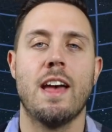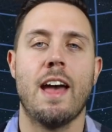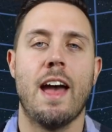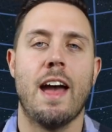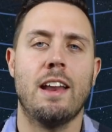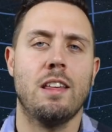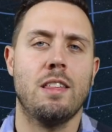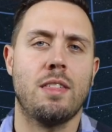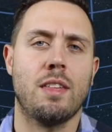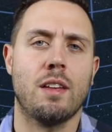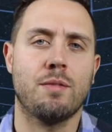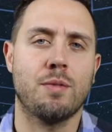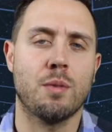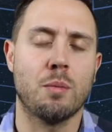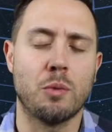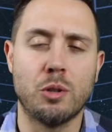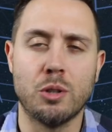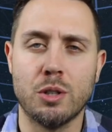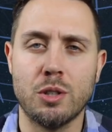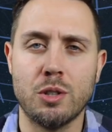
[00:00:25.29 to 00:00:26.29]
Anything
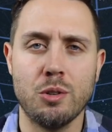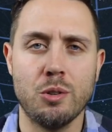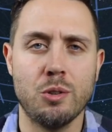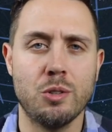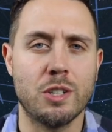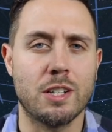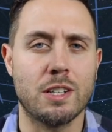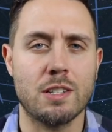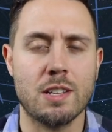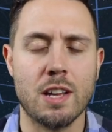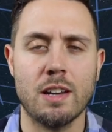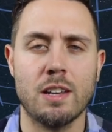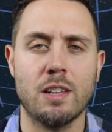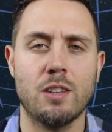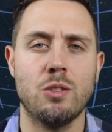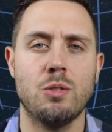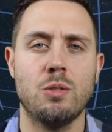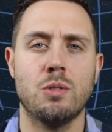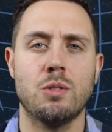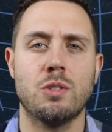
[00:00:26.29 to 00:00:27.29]
from good news,
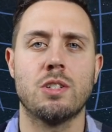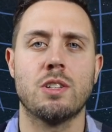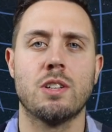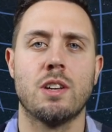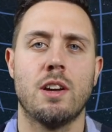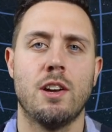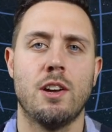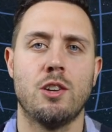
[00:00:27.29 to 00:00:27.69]
exciting news,